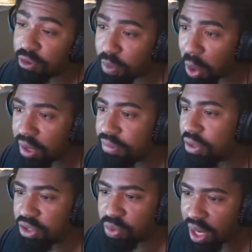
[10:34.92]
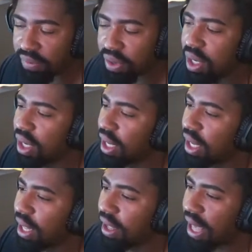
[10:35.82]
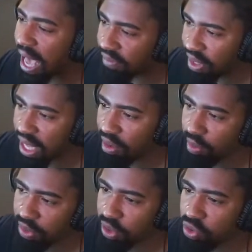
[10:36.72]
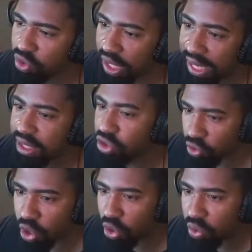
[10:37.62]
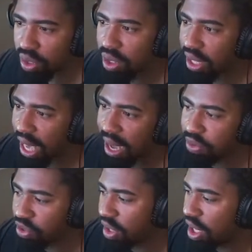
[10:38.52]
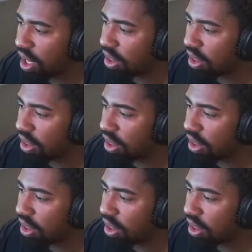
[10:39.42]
party versus whatever. Having that crypto like drone capturing